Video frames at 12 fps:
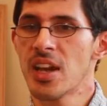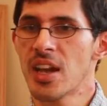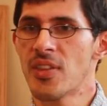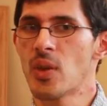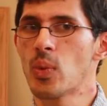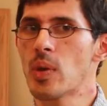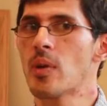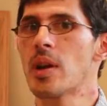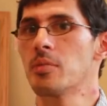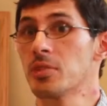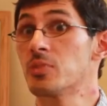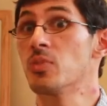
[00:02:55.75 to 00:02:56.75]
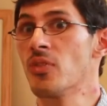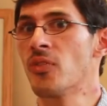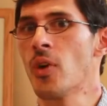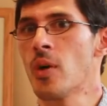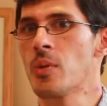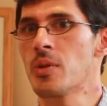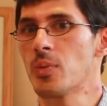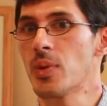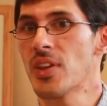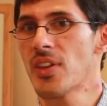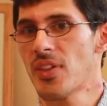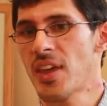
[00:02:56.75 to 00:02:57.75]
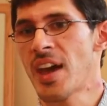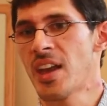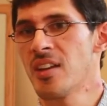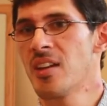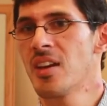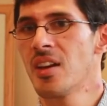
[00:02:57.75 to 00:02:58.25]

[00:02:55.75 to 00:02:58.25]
And then we were able to move forward with that